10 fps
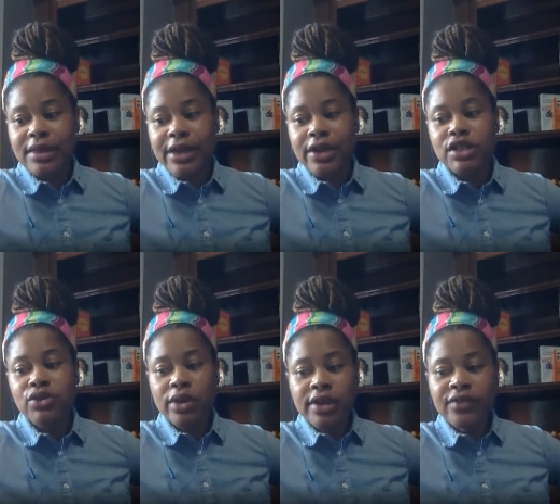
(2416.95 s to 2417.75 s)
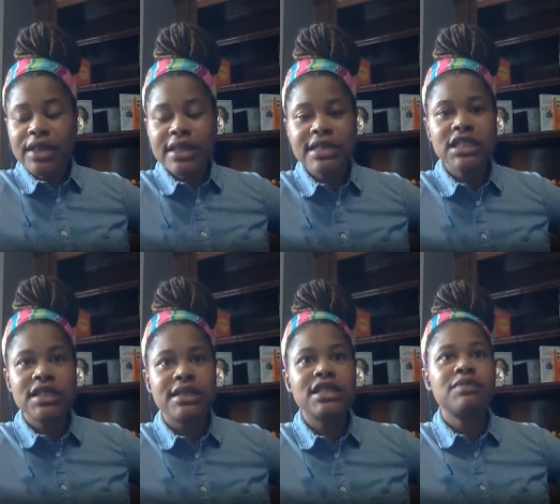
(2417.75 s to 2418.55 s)
sort of in this
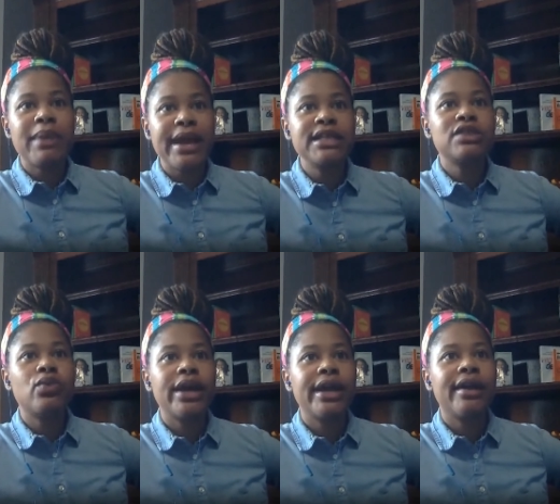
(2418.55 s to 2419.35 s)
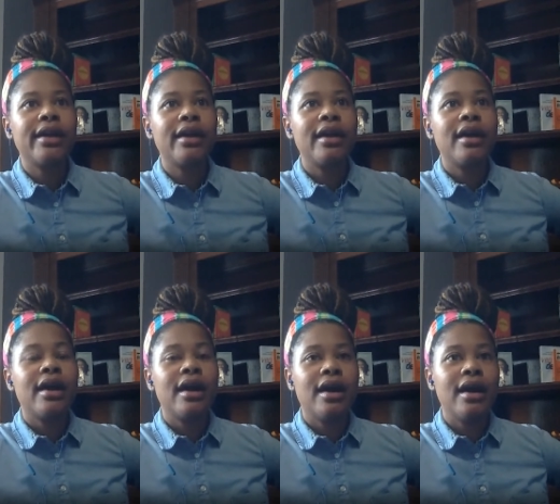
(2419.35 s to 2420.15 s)
space where
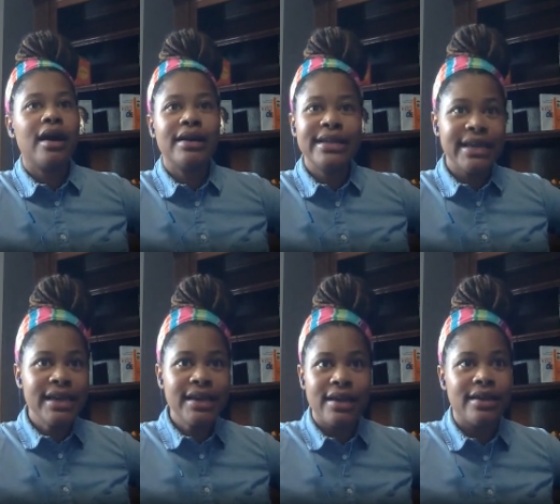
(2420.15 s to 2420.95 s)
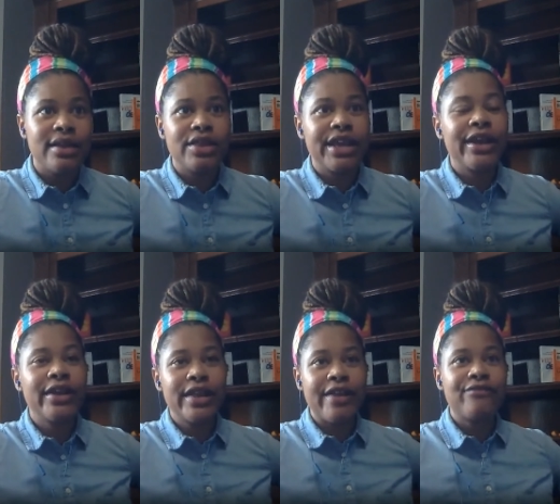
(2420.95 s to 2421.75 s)
again,
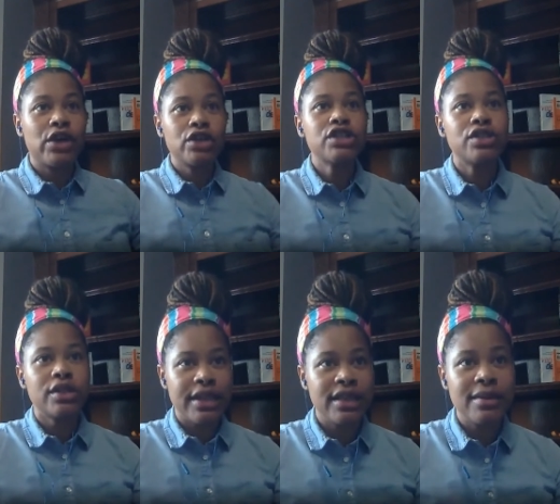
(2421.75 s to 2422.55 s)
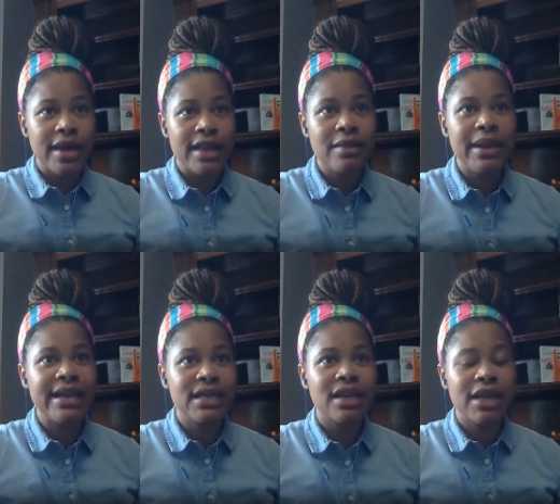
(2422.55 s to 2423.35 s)
they at first in the
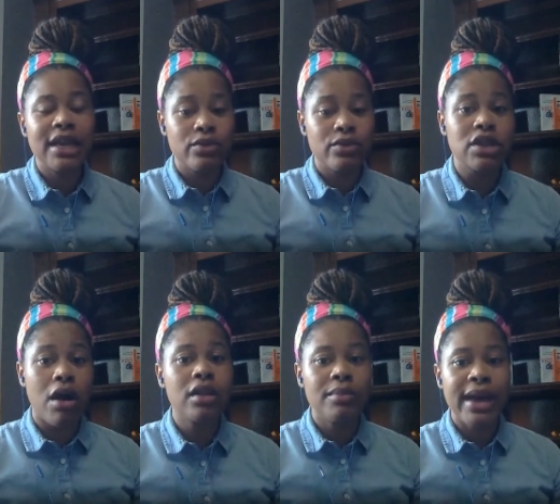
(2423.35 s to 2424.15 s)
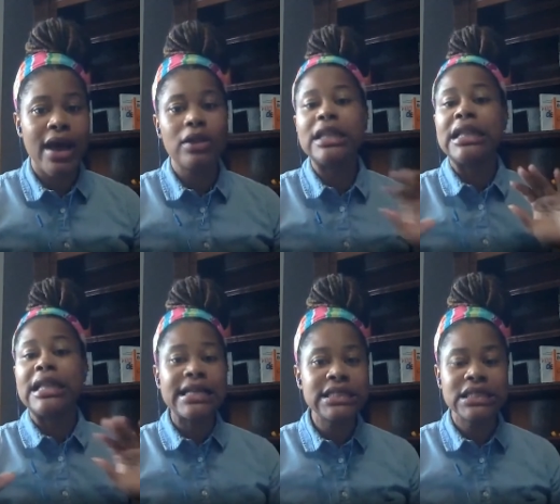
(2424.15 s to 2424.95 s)
pandemic, it was all about
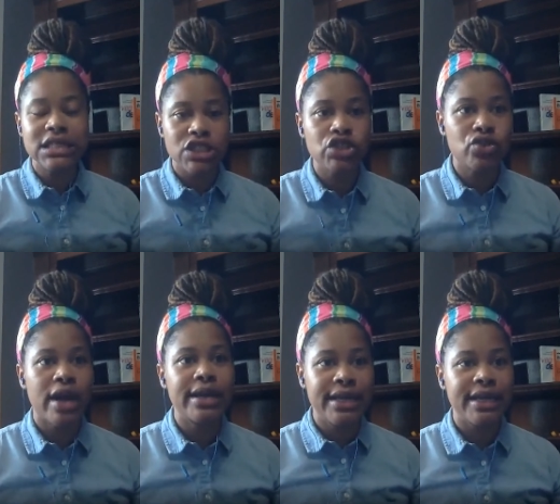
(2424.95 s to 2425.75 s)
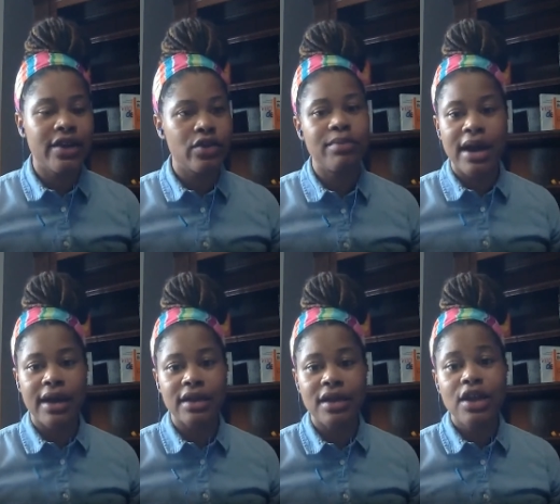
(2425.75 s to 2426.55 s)
let's just try to get
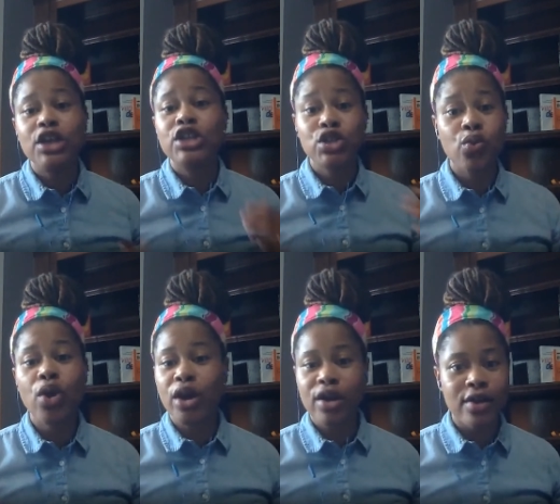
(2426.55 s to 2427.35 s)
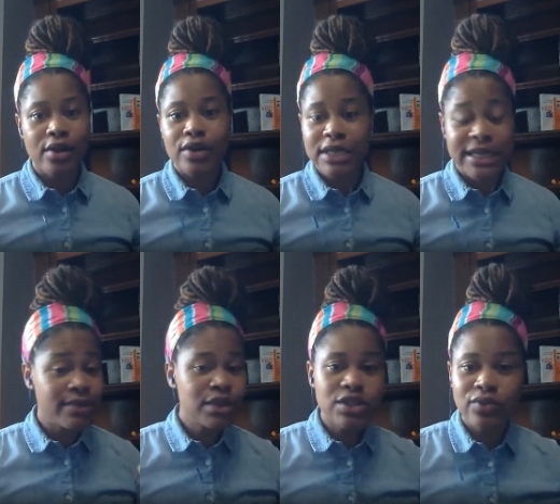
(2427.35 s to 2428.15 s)
everybody to work, get
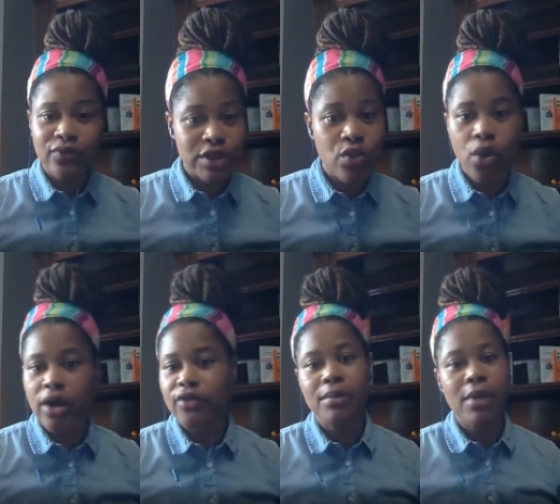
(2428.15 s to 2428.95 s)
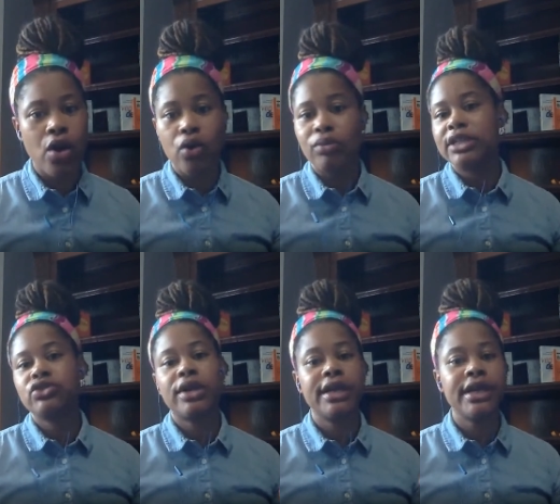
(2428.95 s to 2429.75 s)
them to work from home. Let's
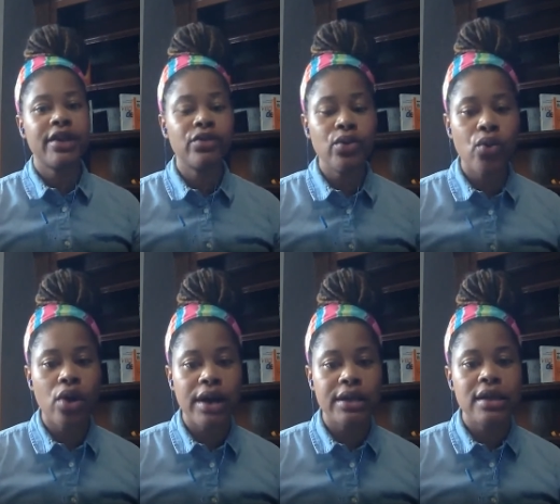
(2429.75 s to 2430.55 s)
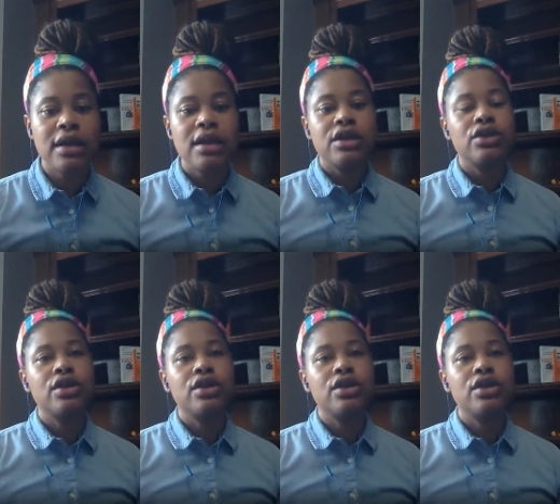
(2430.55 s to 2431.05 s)
try to get everyone, safe